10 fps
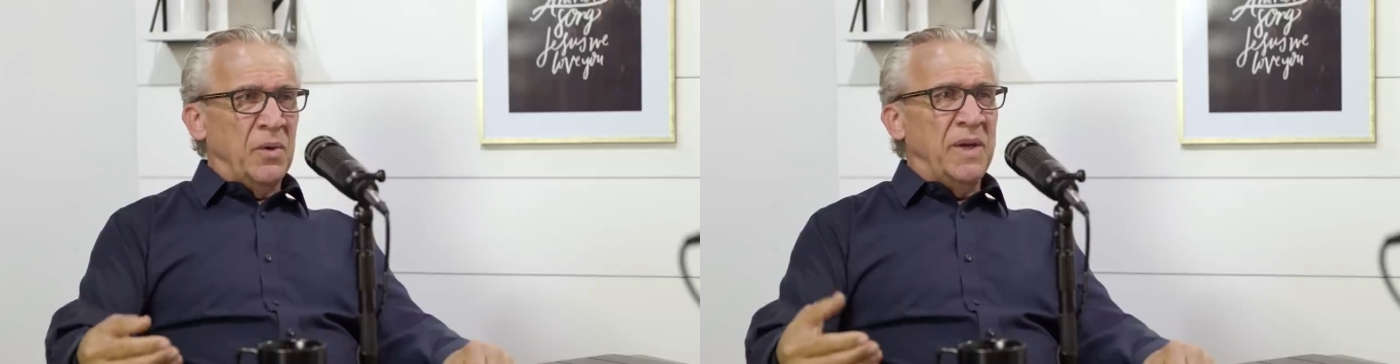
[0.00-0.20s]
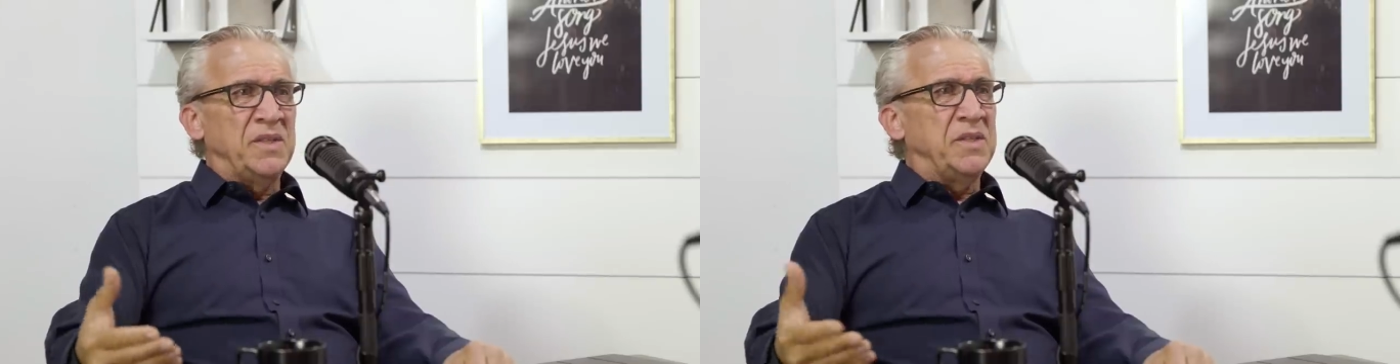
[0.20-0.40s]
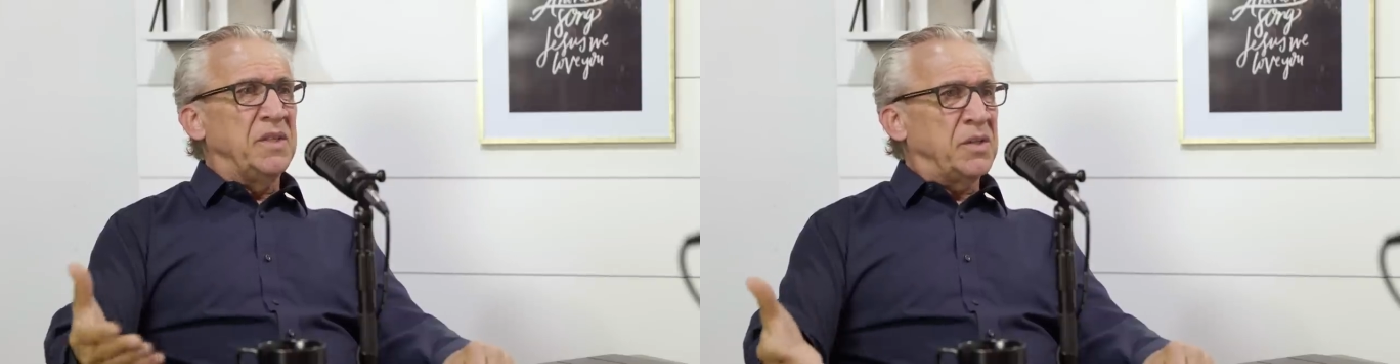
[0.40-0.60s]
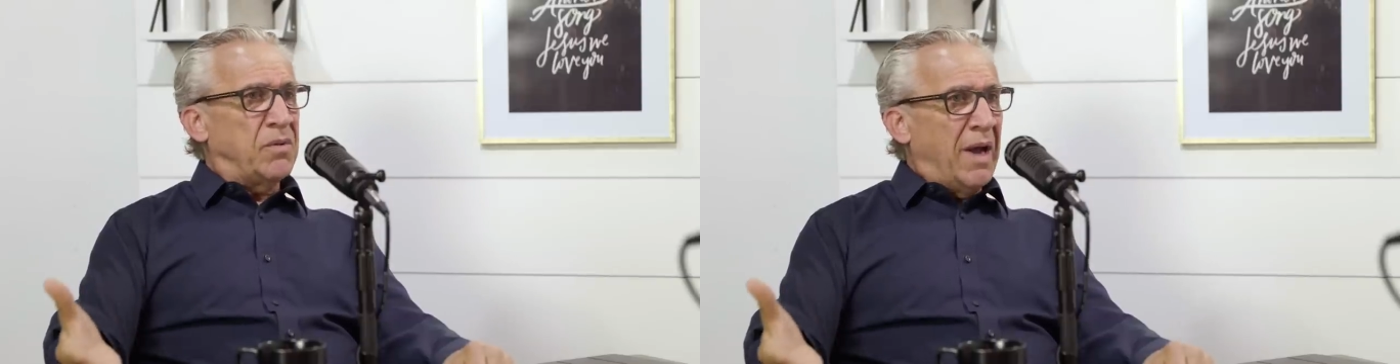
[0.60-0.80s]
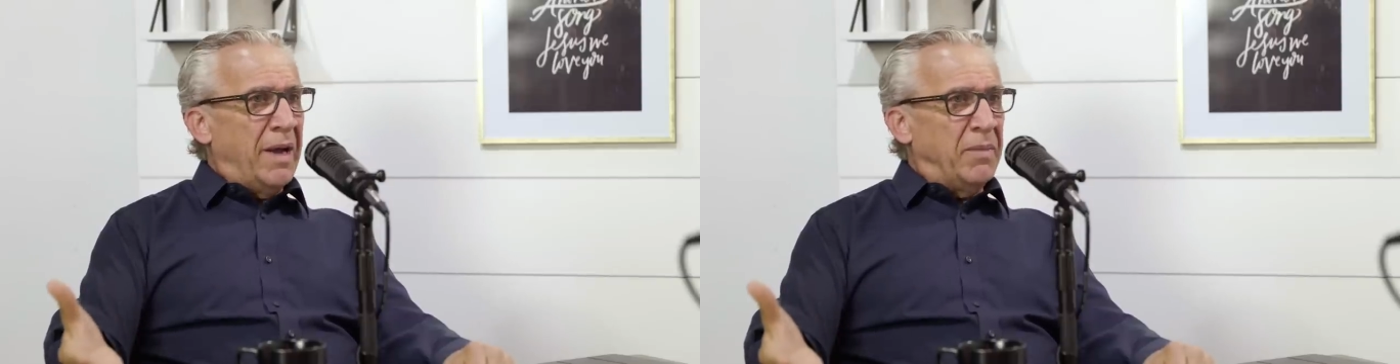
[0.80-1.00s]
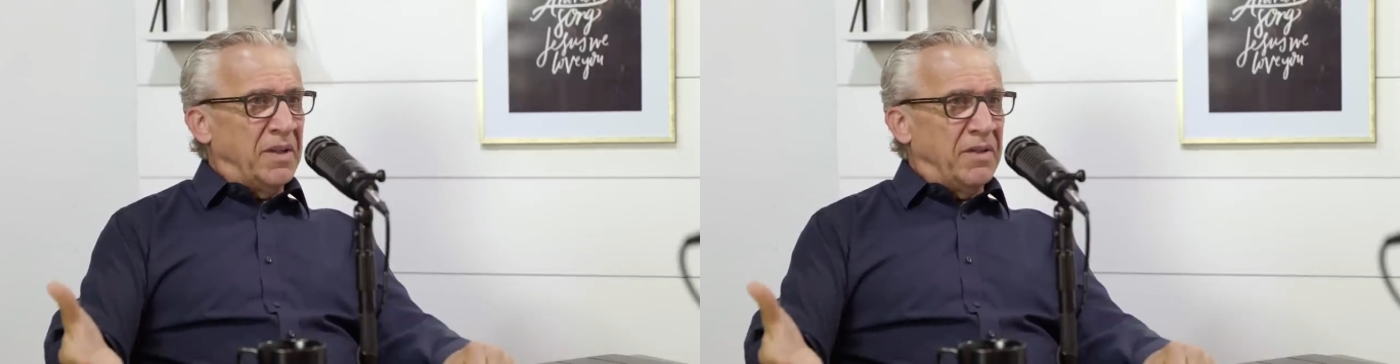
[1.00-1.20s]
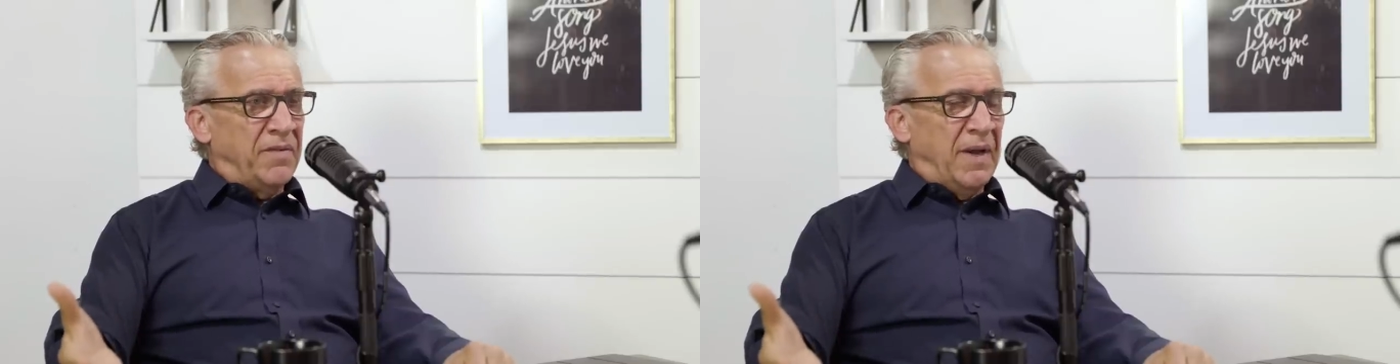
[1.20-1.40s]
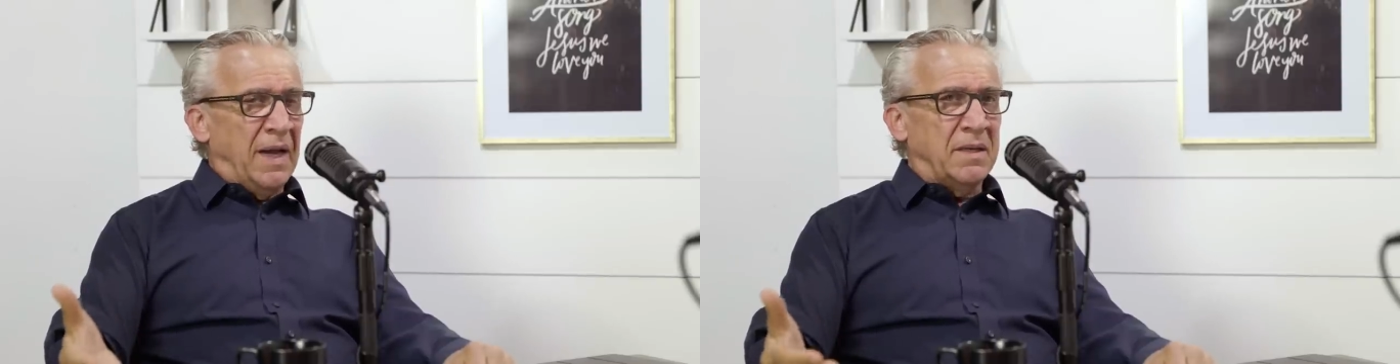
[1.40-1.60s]
So he's describing the
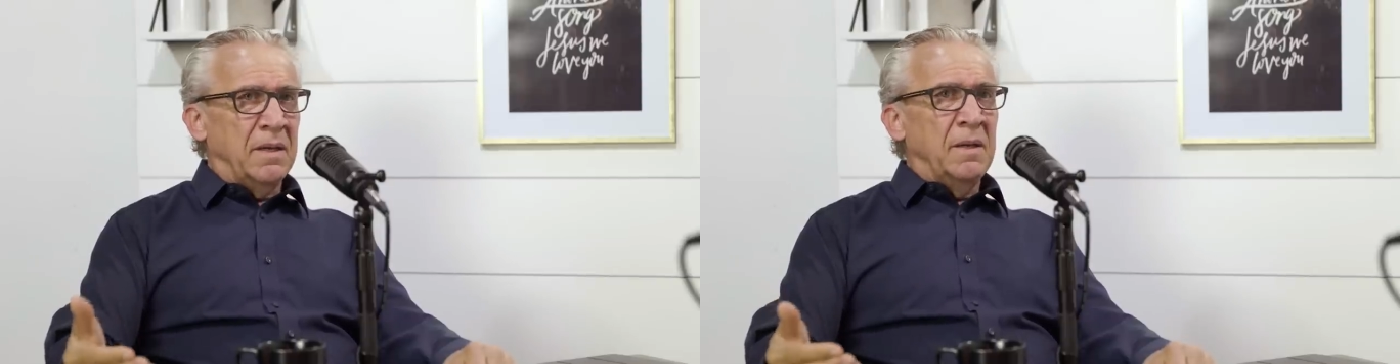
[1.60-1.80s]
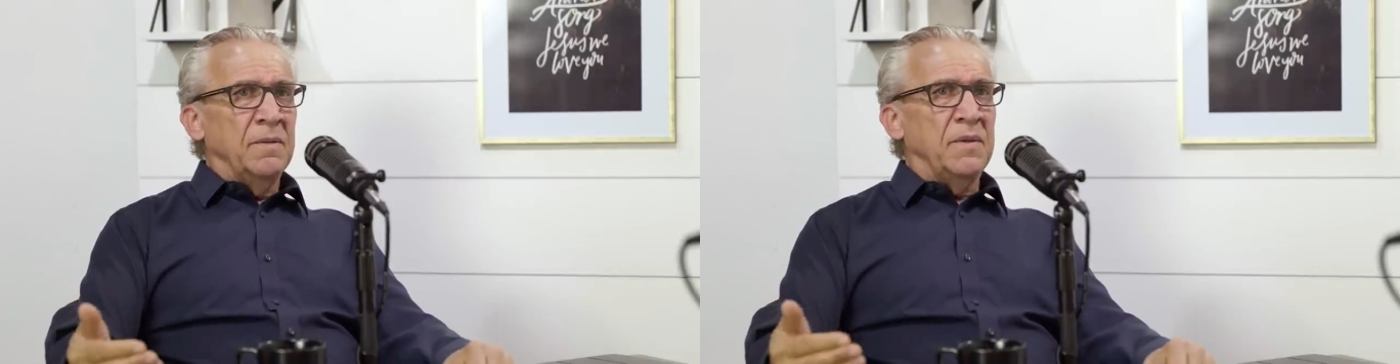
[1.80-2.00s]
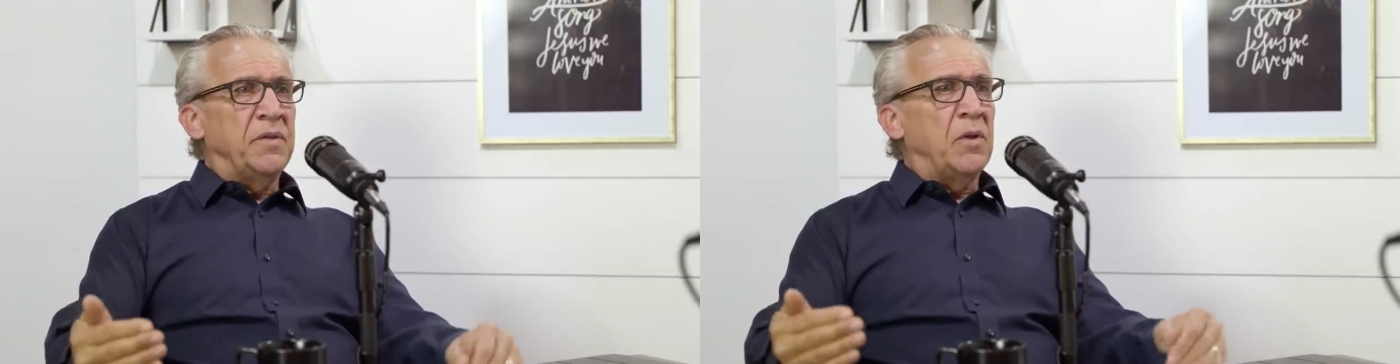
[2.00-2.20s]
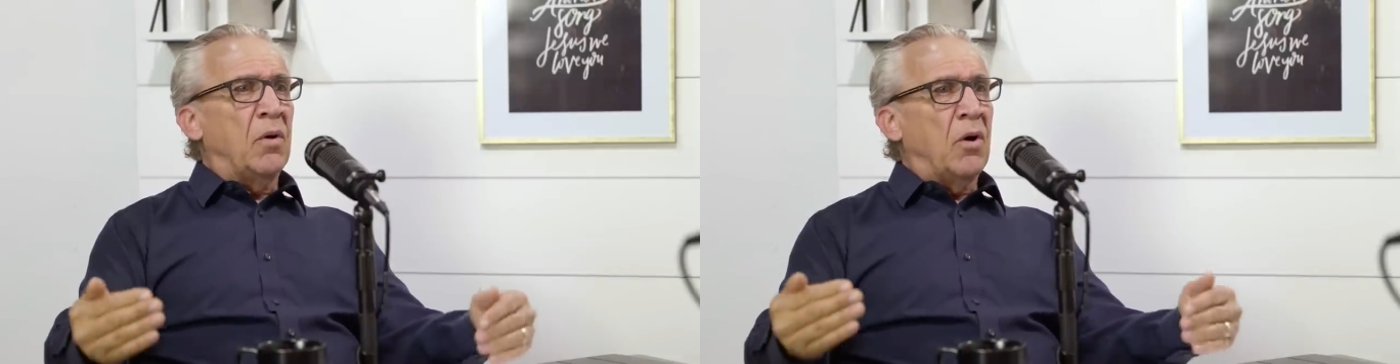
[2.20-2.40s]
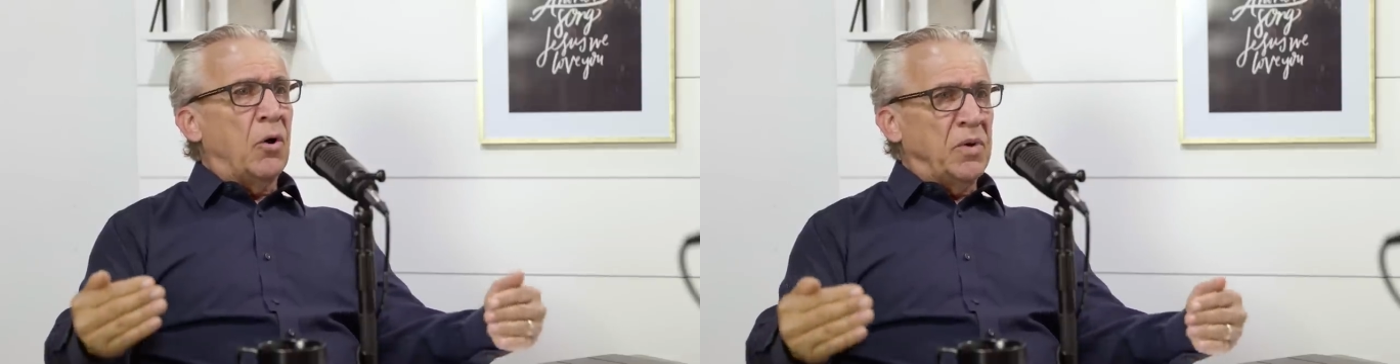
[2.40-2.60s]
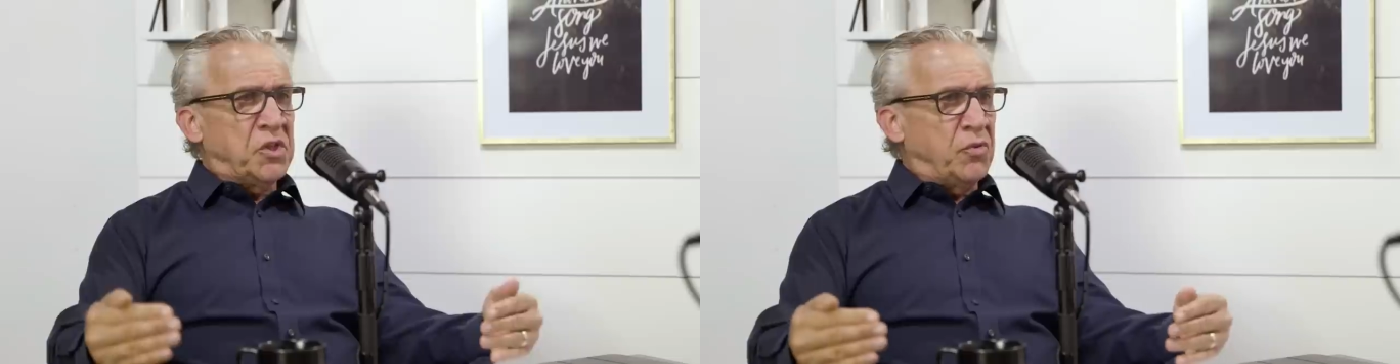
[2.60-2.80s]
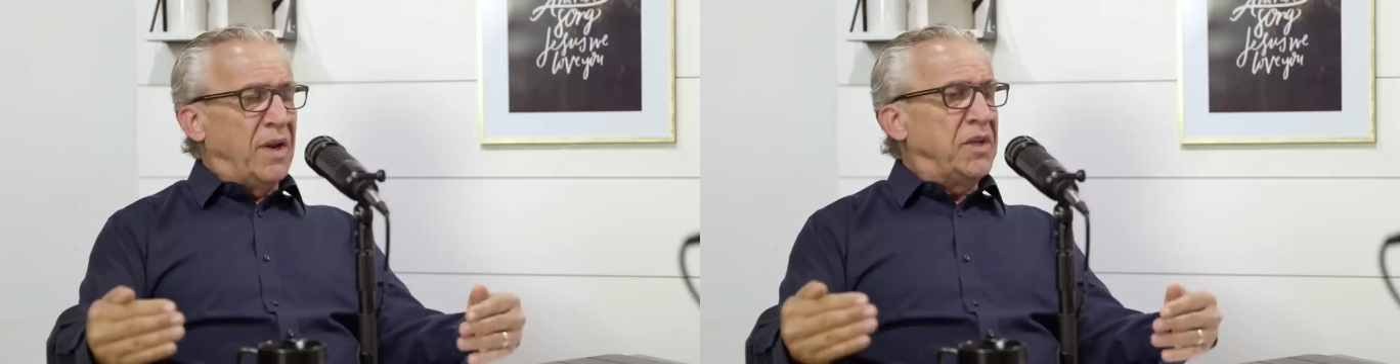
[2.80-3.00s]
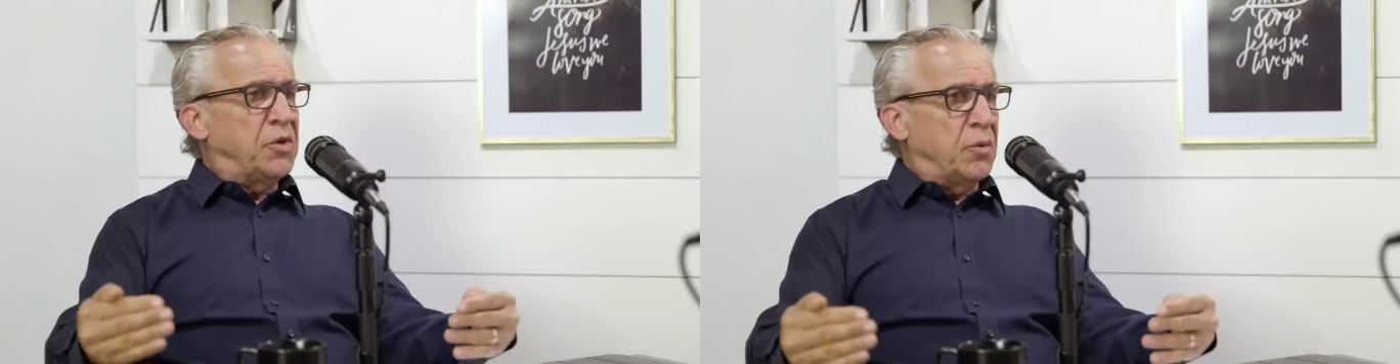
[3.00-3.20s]
fact that there are
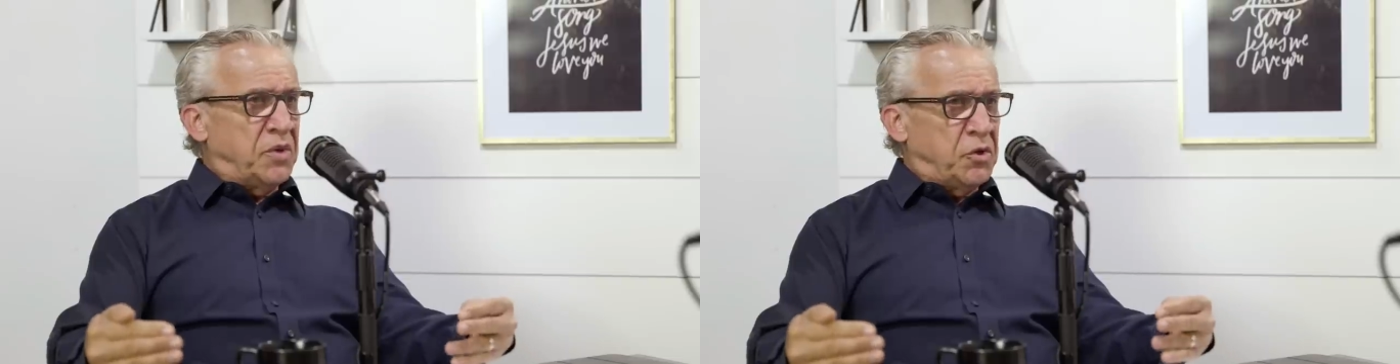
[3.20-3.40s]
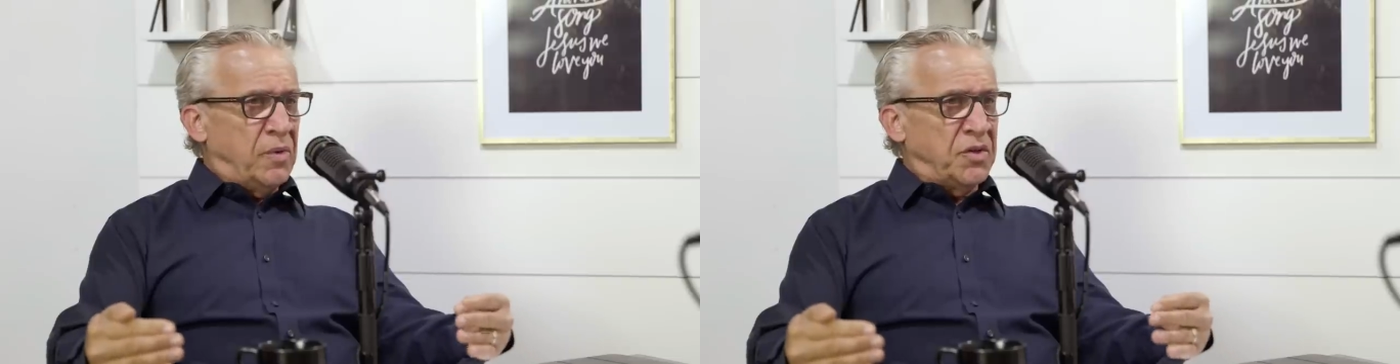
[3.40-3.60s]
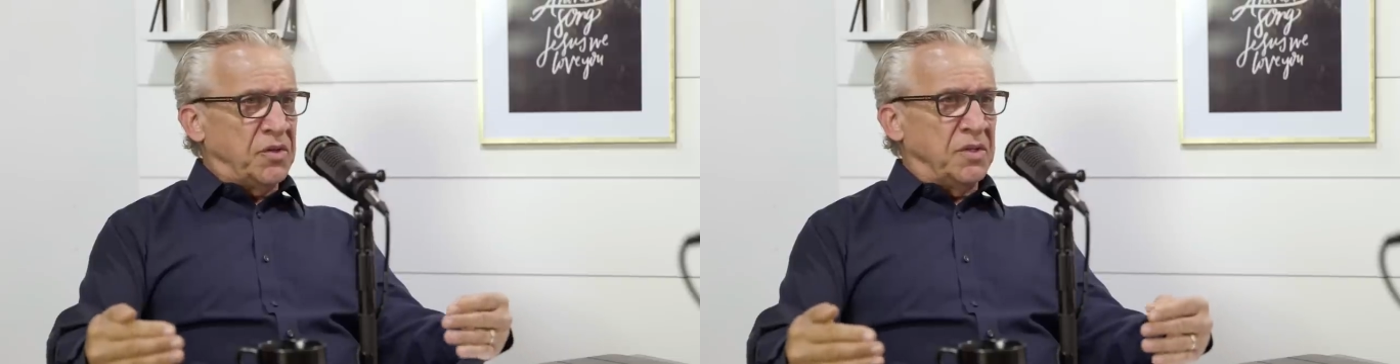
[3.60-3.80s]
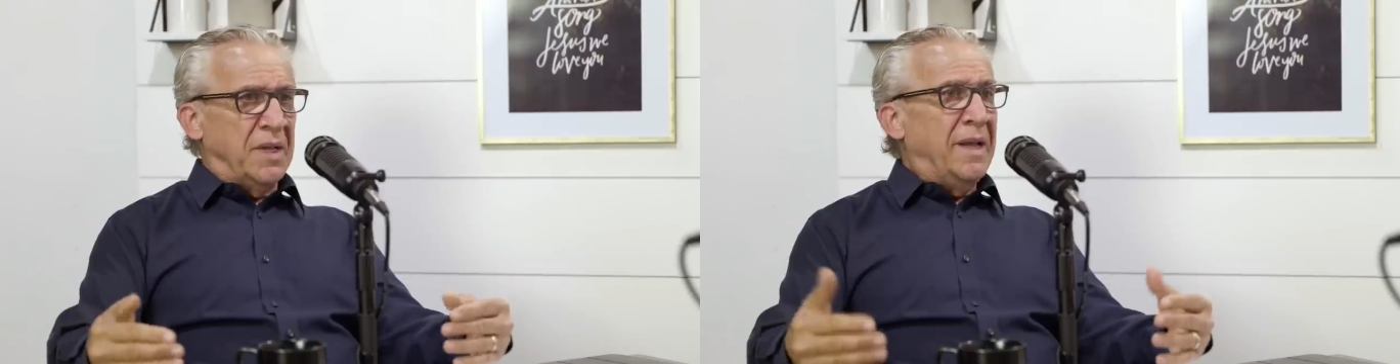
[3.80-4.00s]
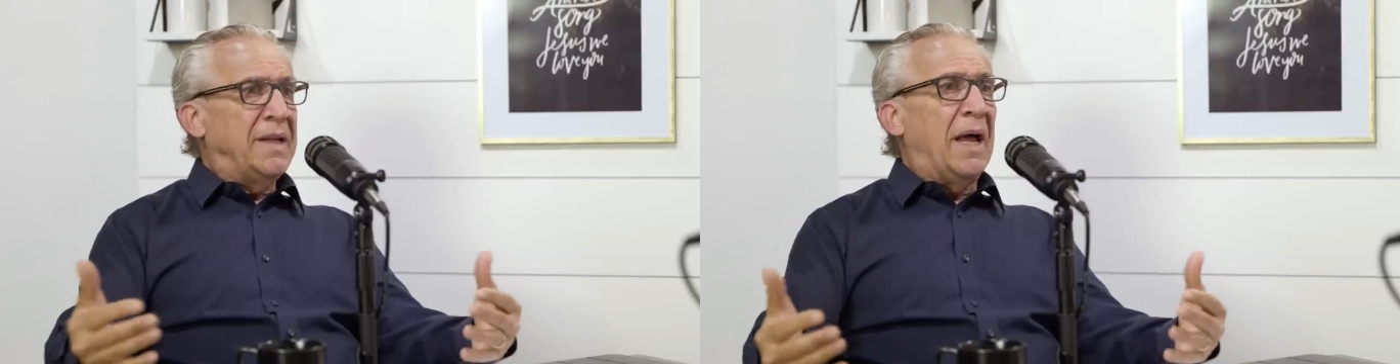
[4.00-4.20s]
restraints or restrictions.